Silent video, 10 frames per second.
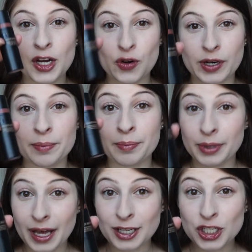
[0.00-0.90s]
Cream
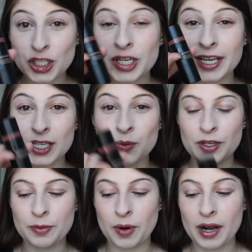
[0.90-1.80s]
Blush is one of
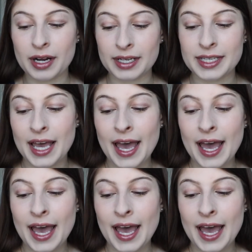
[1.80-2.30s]
the products,